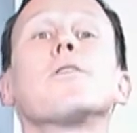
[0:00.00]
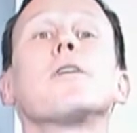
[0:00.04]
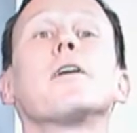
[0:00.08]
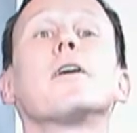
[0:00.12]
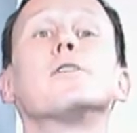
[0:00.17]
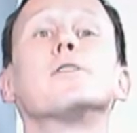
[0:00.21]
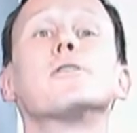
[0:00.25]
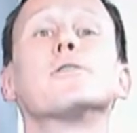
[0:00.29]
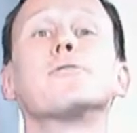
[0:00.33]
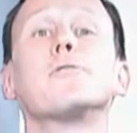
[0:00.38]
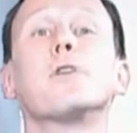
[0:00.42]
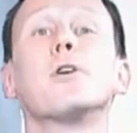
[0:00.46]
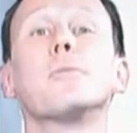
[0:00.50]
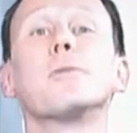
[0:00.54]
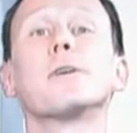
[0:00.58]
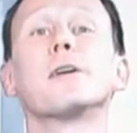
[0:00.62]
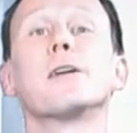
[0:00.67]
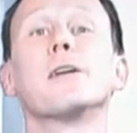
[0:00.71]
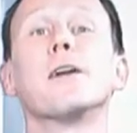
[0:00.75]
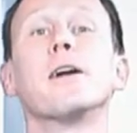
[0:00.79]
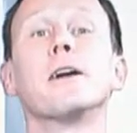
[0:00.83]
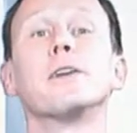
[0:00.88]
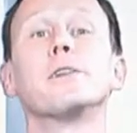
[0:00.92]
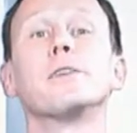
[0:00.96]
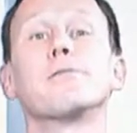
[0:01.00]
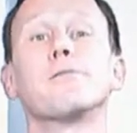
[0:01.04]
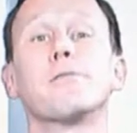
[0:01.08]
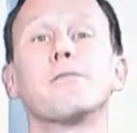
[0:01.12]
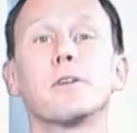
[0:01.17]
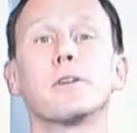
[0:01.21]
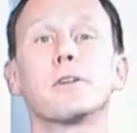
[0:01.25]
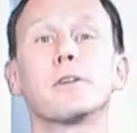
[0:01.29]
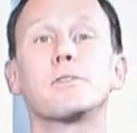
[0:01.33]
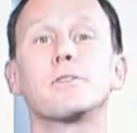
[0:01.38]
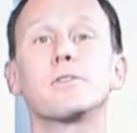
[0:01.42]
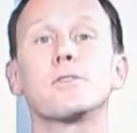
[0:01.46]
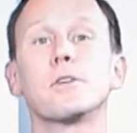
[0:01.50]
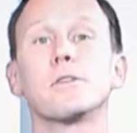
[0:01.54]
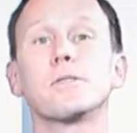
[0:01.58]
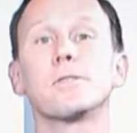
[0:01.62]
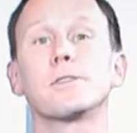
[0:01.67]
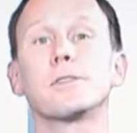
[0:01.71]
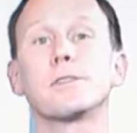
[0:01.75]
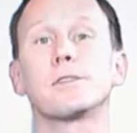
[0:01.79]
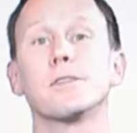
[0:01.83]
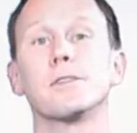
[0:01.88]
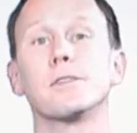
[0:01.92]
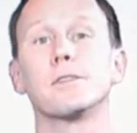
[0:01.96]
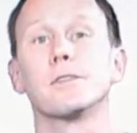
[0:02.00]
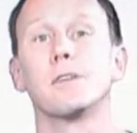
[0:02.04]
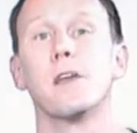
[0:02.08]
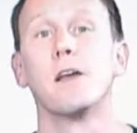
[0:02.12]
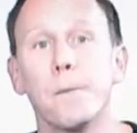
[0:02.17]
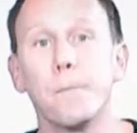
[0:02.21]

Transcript: hydrophobic and hydrophilic surfaces,